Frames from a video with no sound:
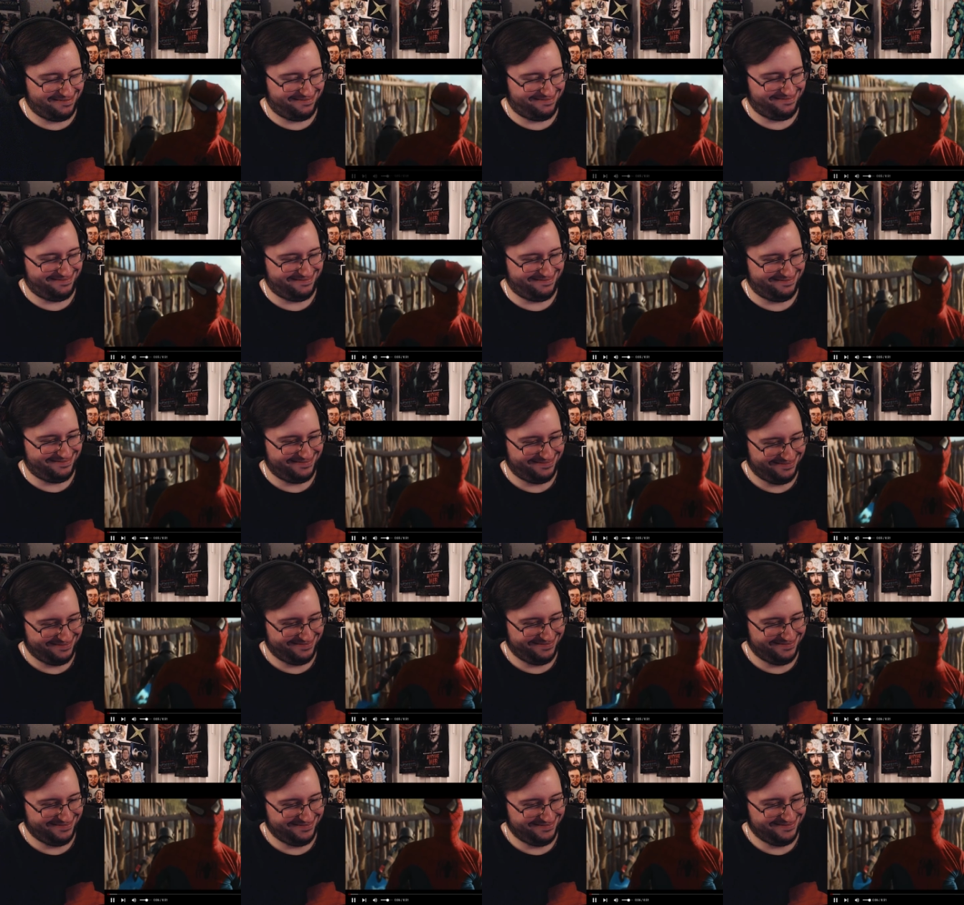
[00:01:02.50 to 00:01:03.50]
to play
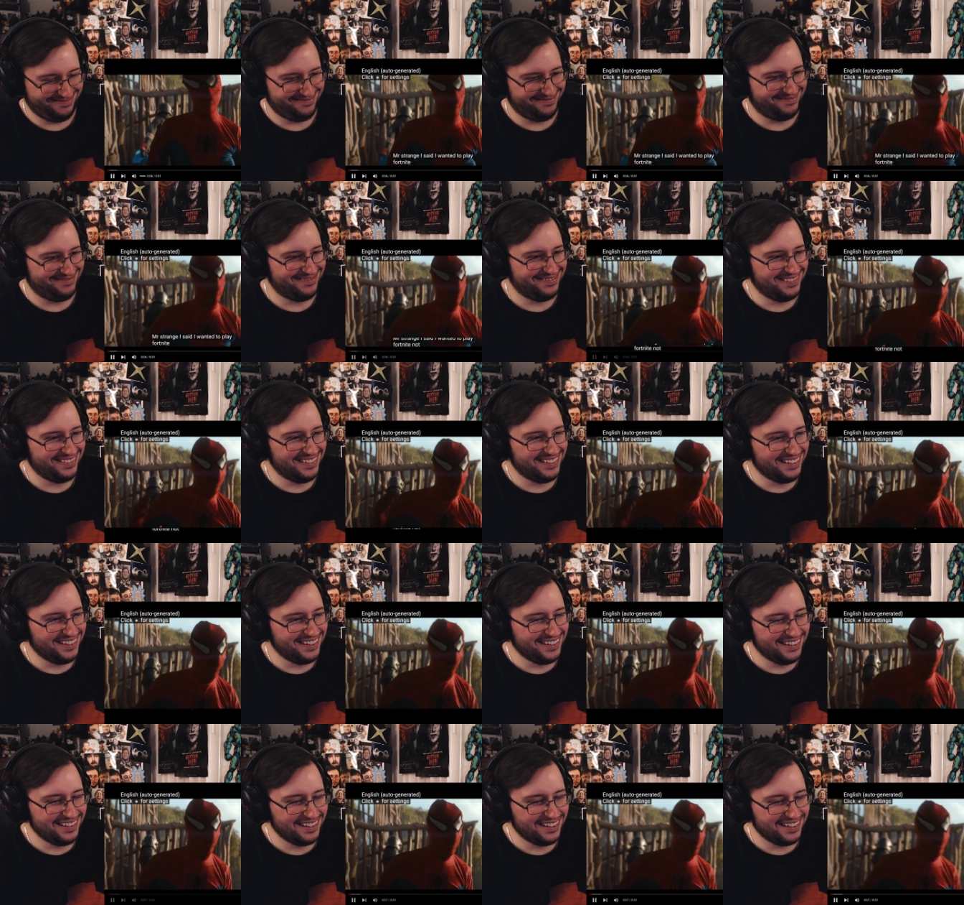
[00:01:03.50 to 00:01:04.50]
Fortnite, not
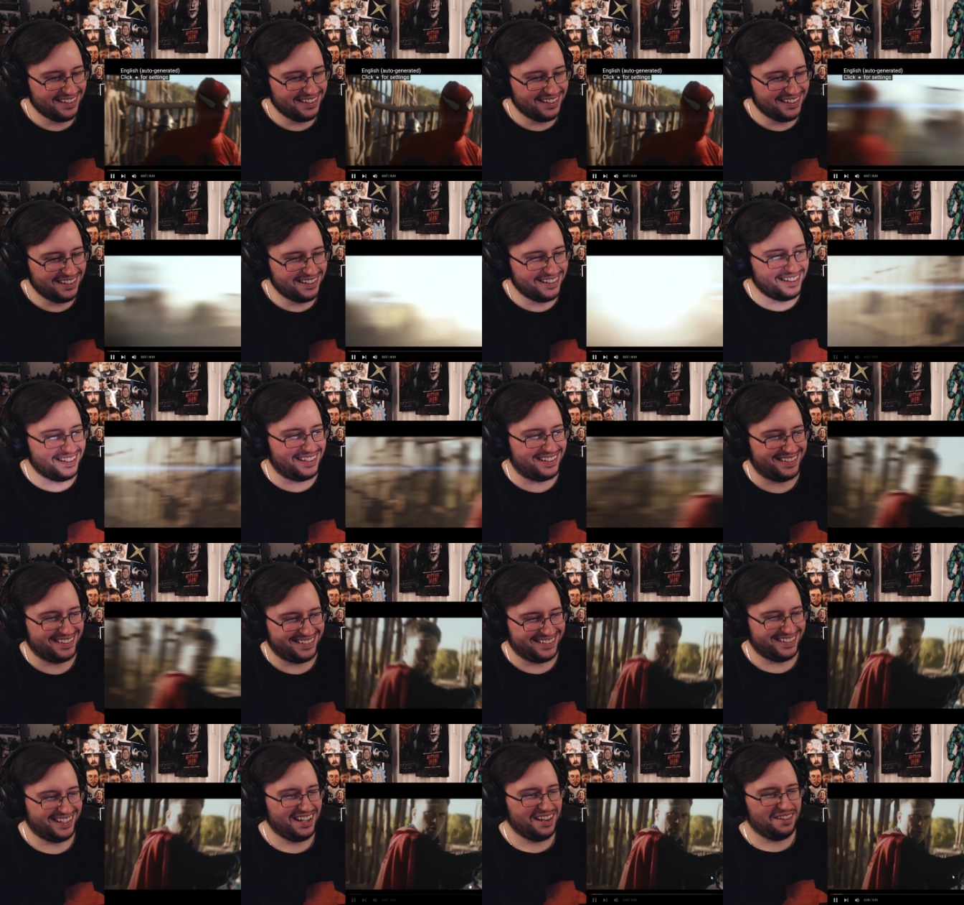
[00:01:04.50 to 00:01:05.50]
be in it.
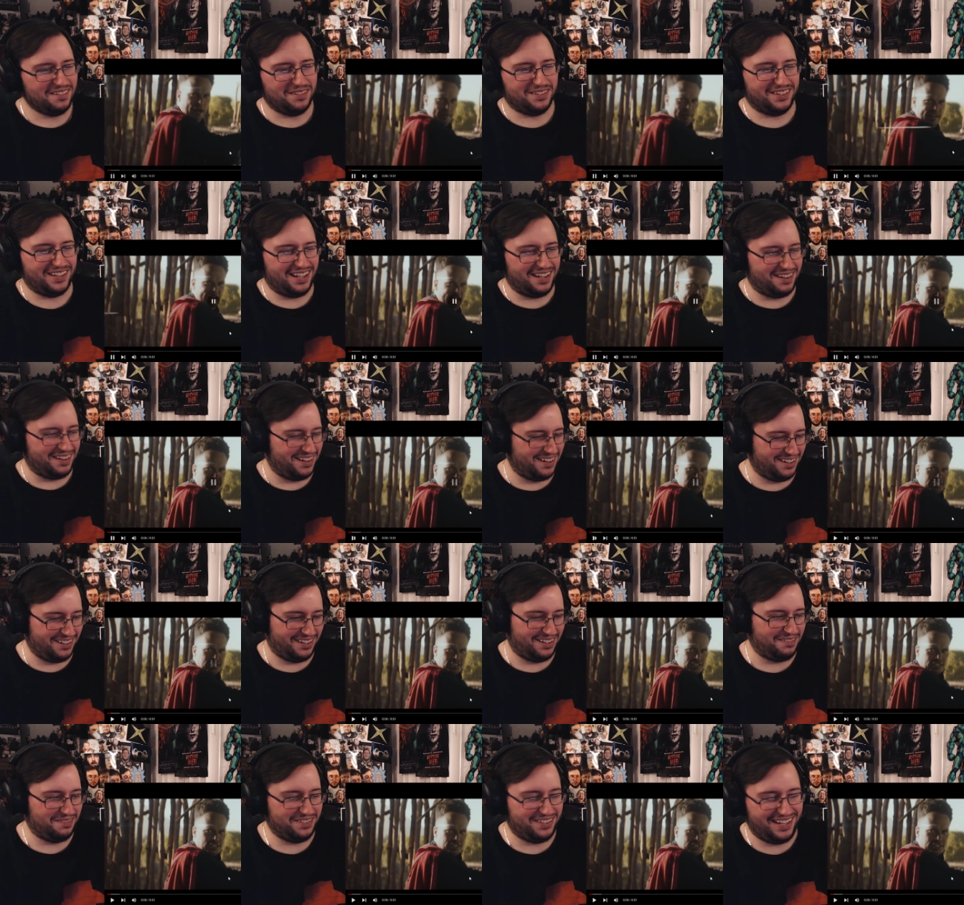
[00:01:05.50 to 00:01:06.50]
well, maybe was that? Hold
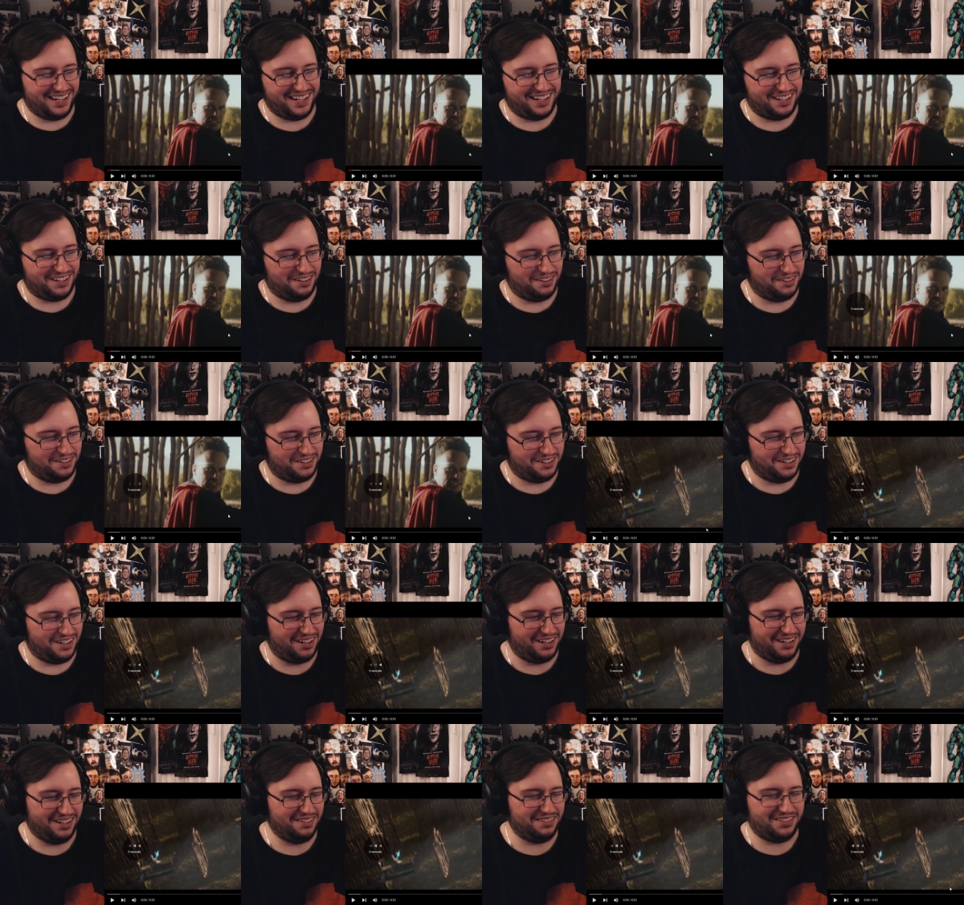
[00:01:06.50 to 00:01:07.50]
on, was that Goku? All
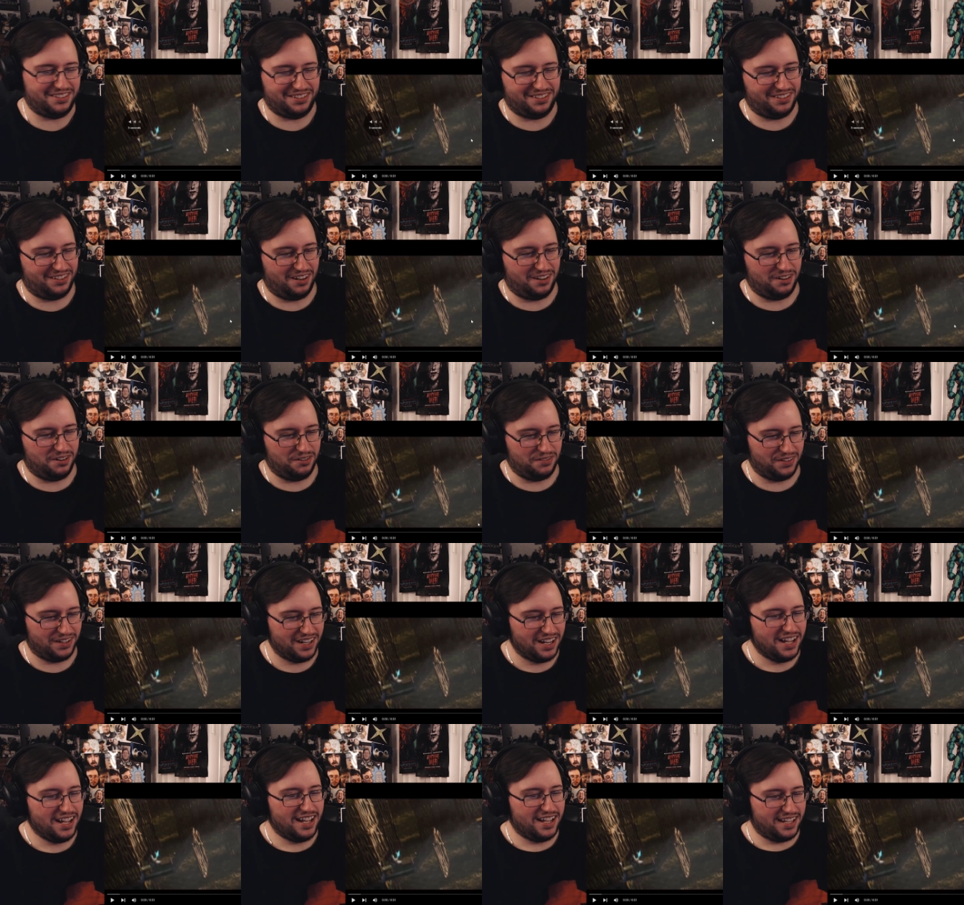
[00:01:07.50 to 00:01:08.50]
right, let's just start over.
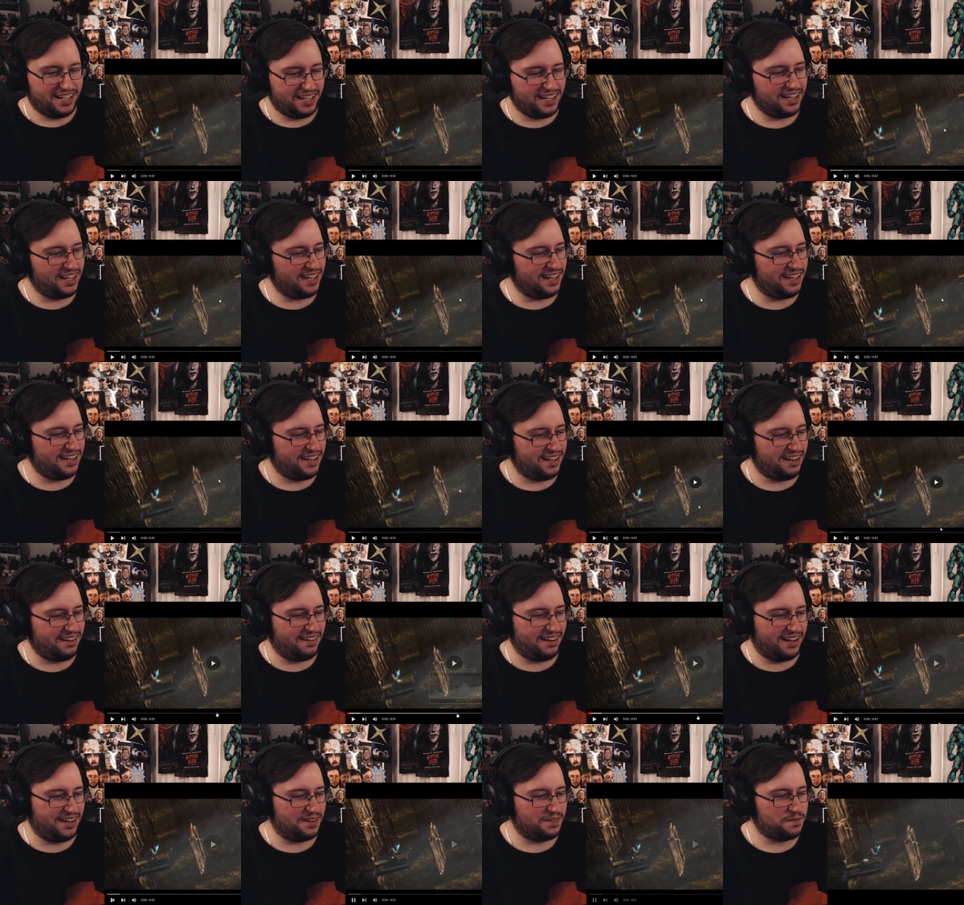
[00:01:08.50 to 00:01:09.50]
Yeah, all
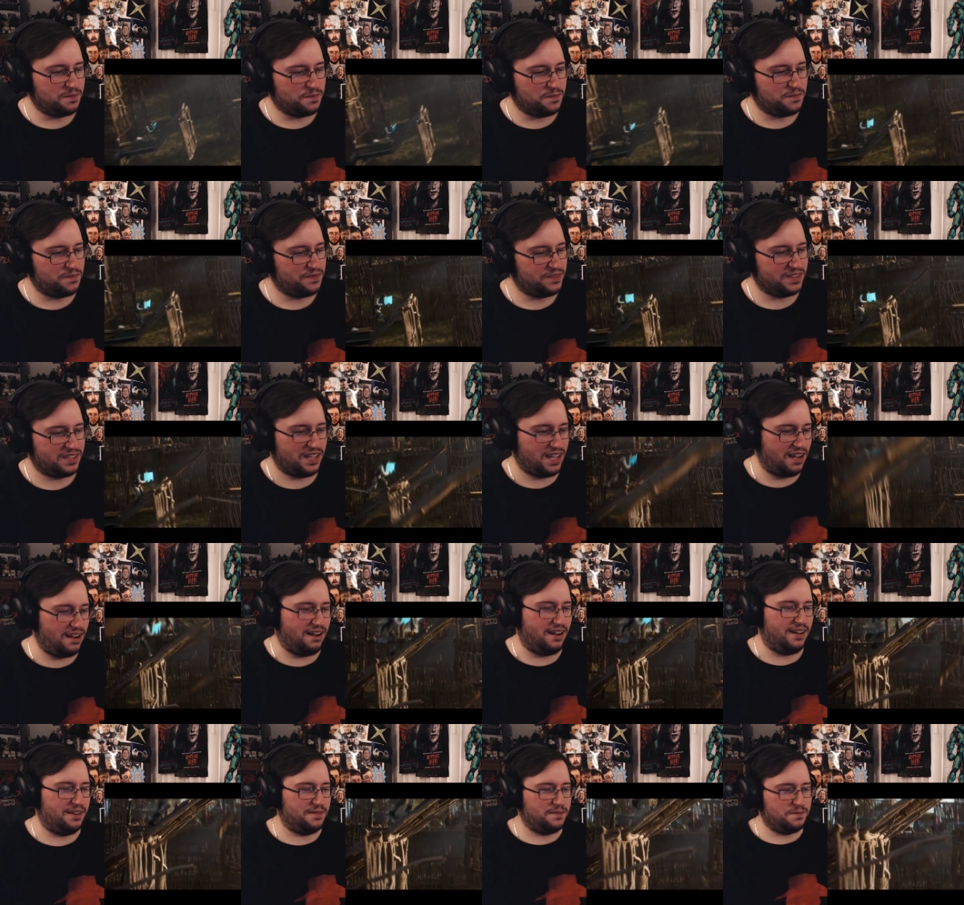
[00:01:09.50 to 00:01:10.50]
right, all right.